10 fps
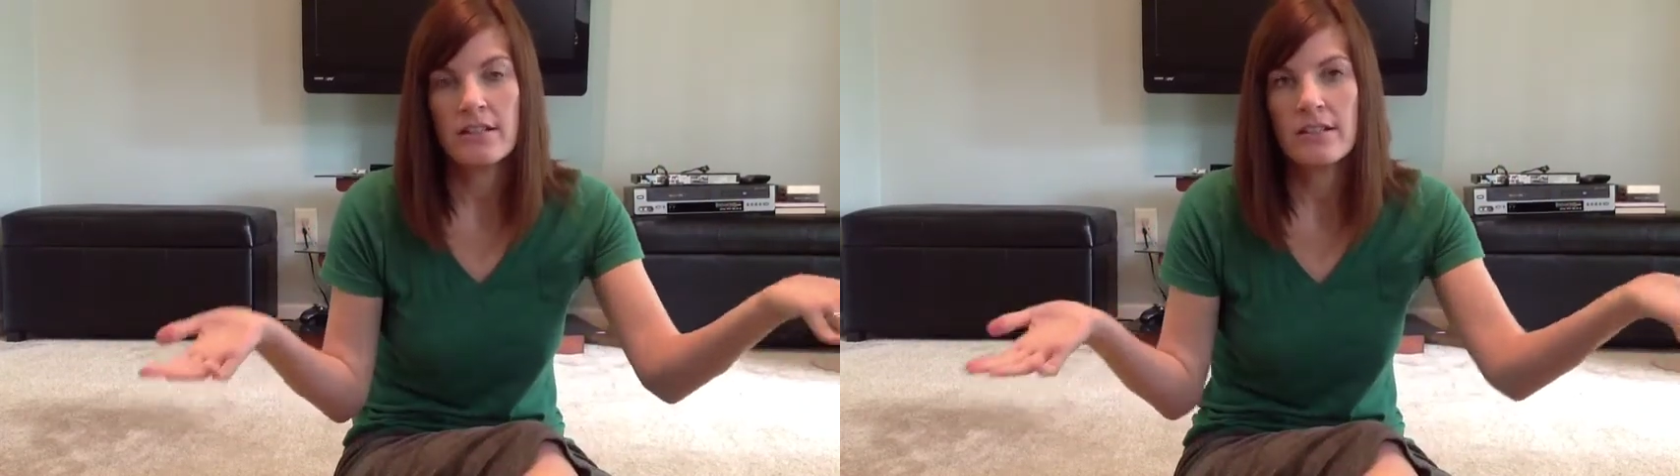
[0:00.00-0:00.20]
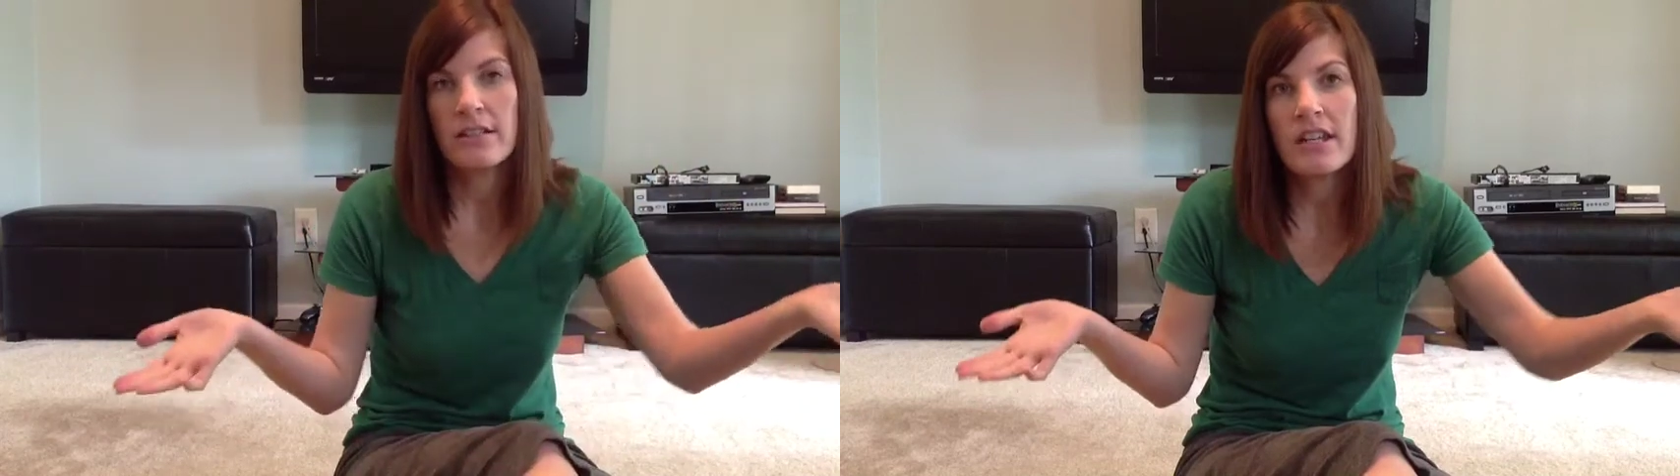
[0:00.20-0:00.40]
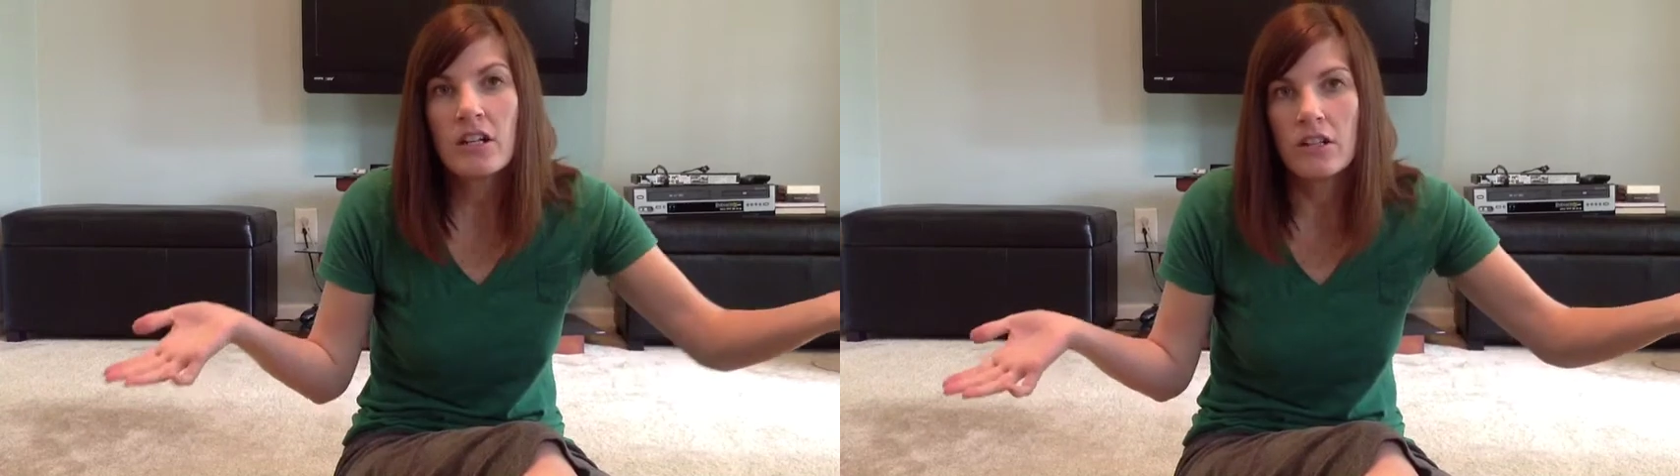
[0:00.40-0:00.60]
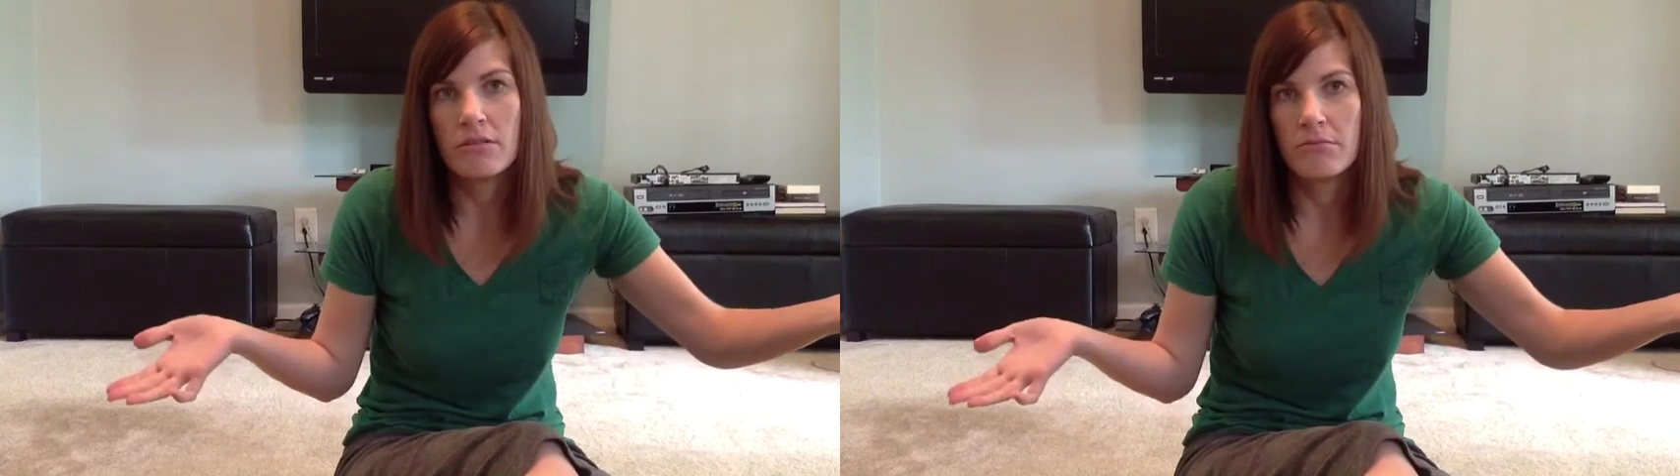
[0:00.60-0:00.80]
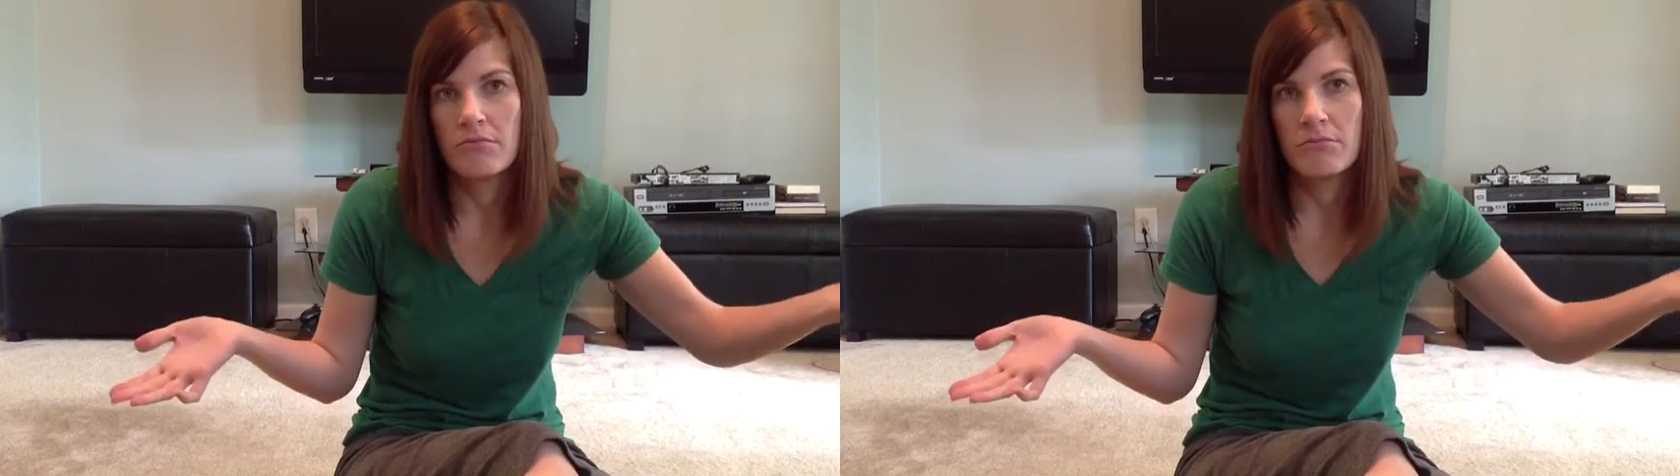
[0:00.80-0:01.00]

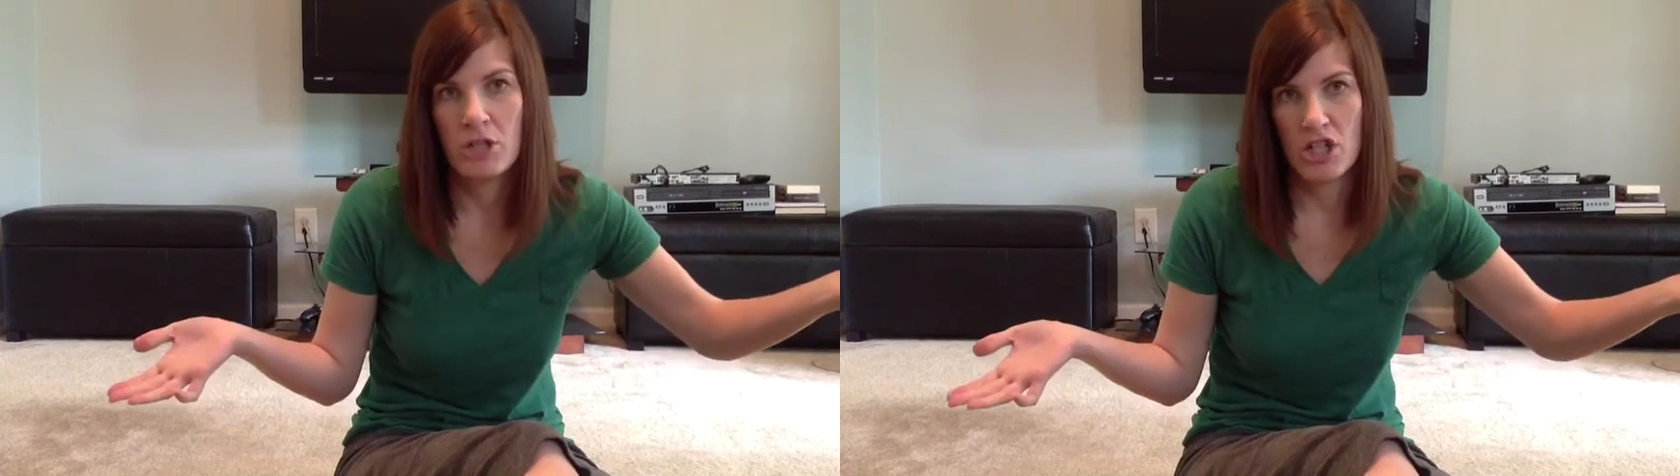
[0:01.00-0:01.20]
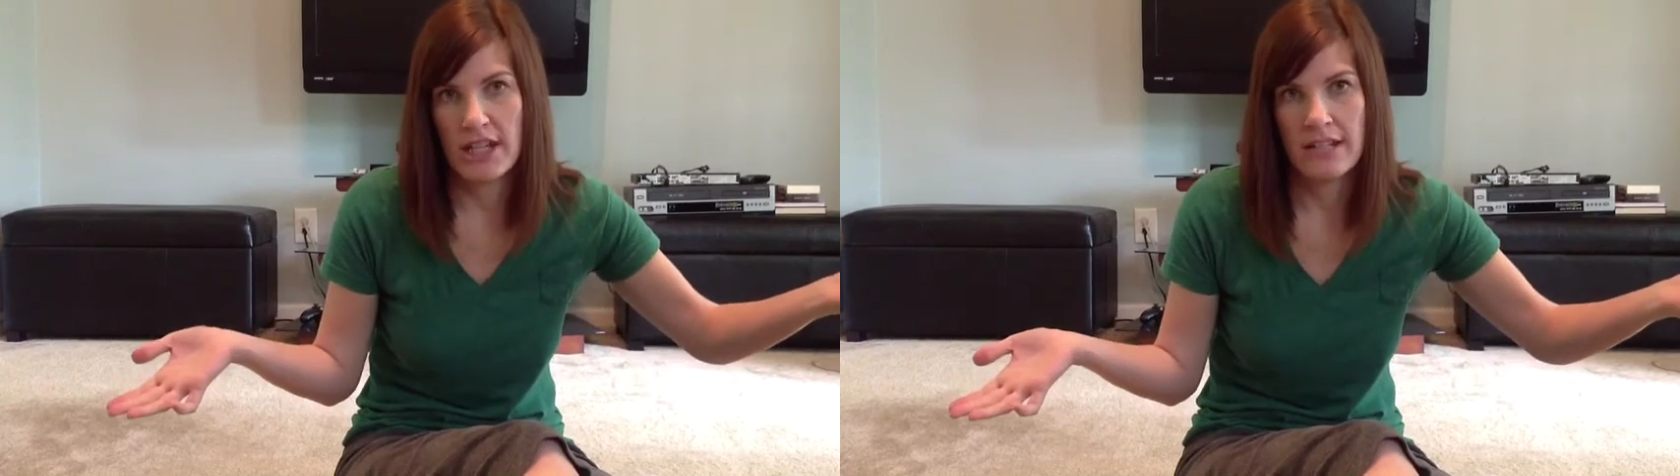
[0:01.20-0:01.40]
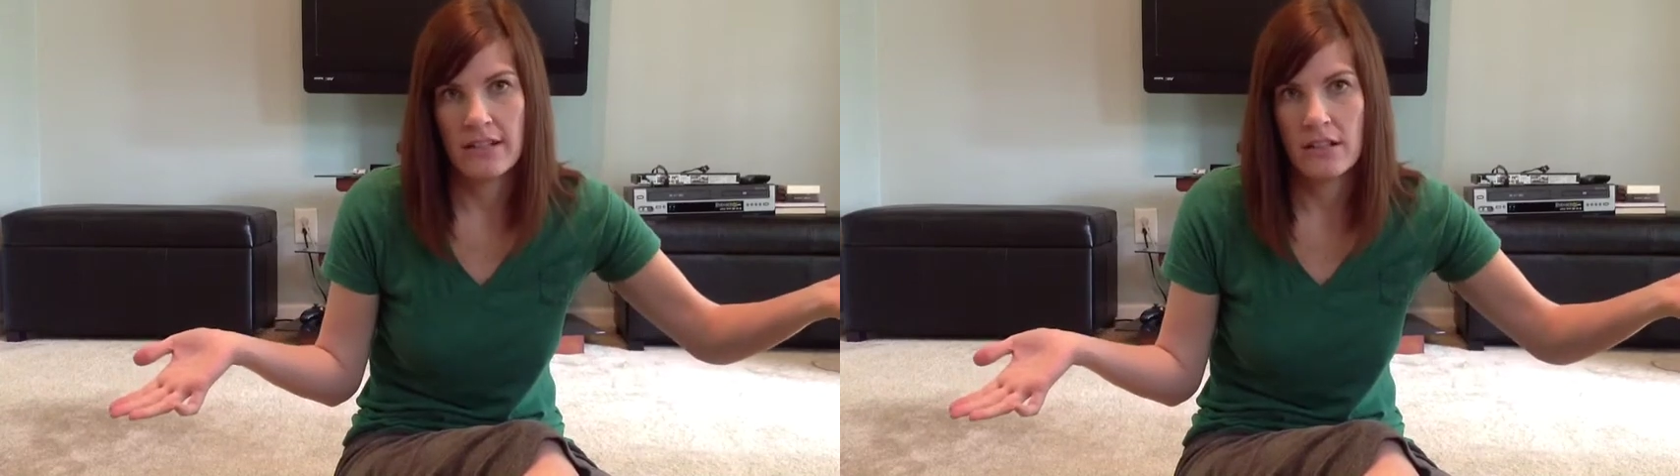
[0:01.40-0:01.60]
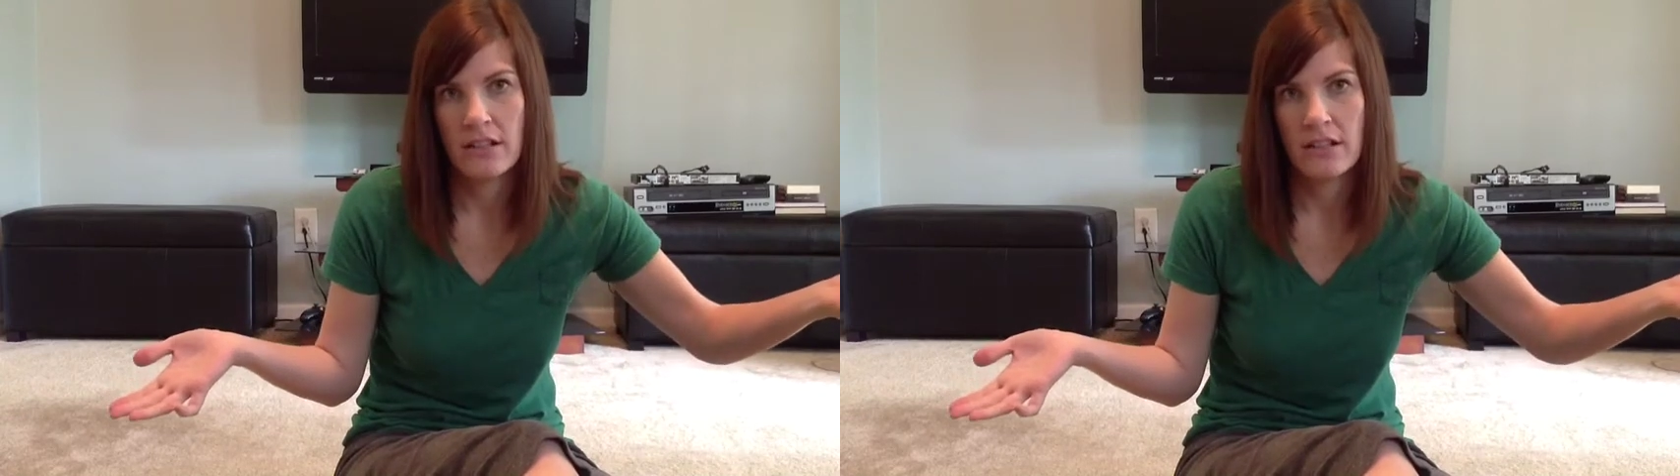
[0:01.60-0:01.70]
tickle machine